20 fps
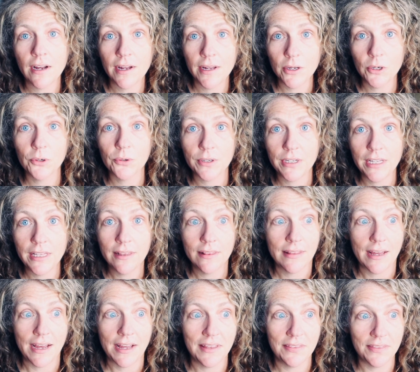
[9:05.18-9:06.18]
I agree
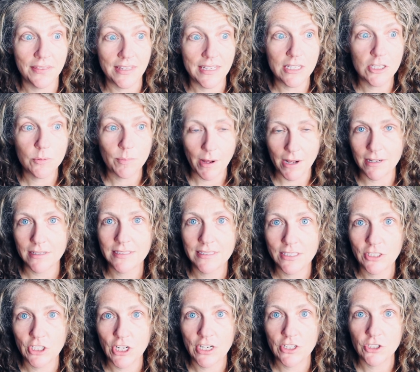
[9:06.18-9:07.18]
that these
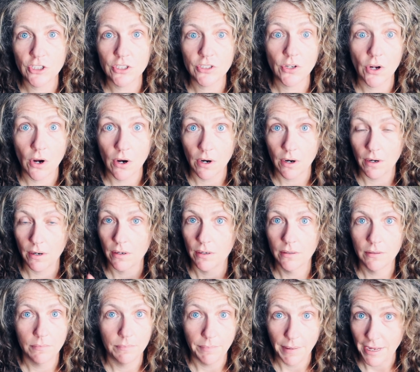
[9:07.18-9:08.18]
policy changes are
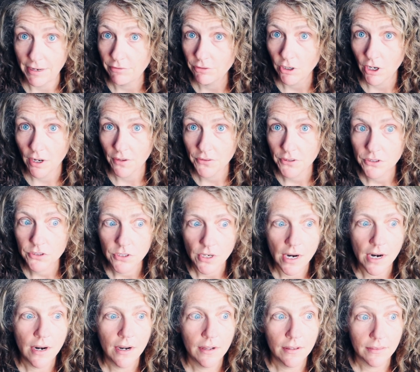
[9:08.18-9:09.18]
bad for authors,
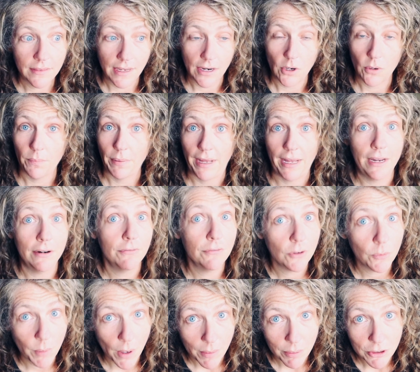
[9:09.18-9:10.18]
they are bad
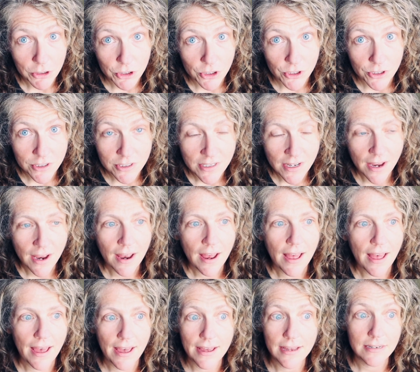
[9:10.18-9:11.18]
for publishers,
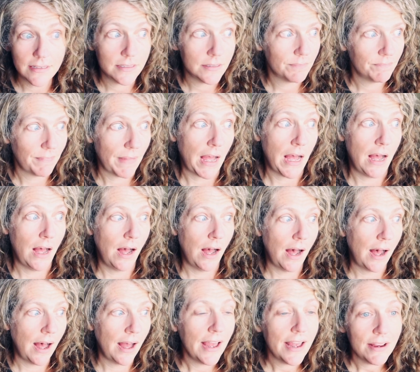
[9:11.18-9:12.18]
and
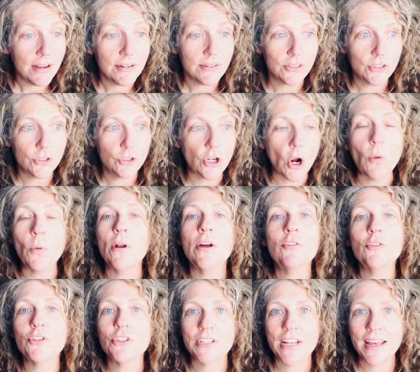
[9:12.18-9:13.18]
I don't
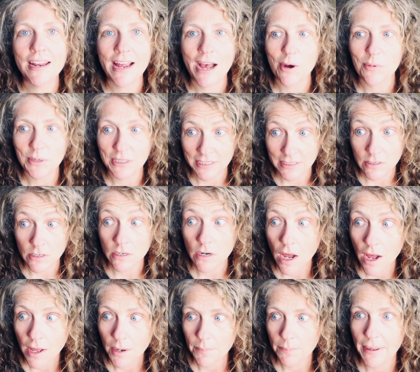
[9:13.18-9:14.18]
understand how it's
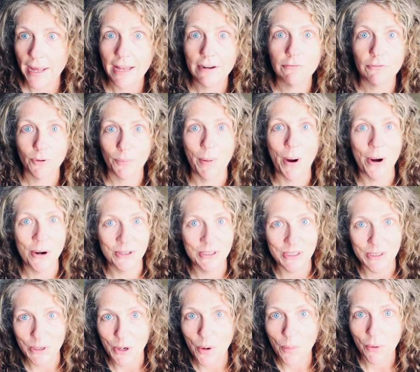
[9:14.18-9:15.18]
not bad for Barnes &
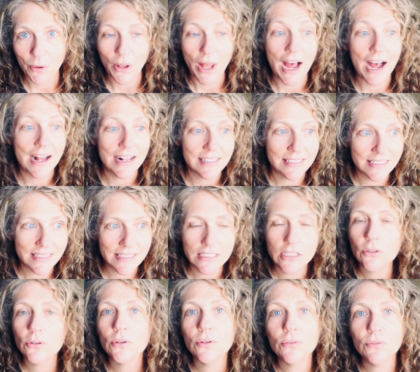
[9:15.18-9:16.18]
Noble. I
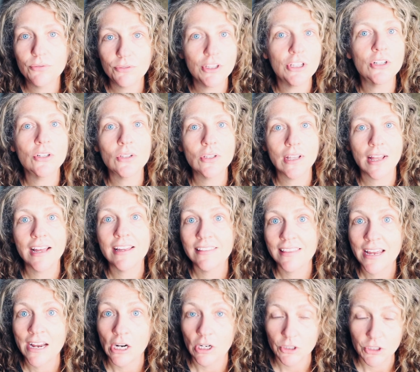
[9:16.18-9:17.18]
still feel like
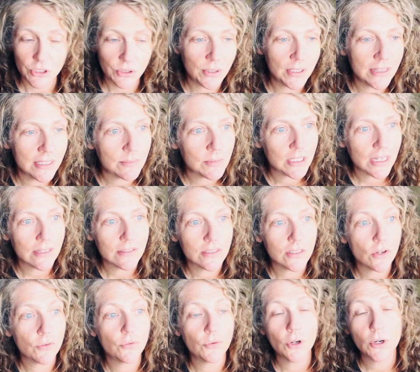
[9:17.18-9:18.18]
they are shooting themselves in
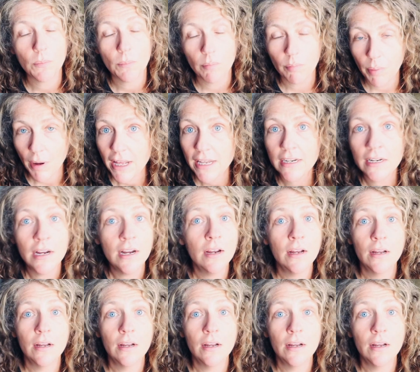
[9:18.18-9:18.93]
the foot, but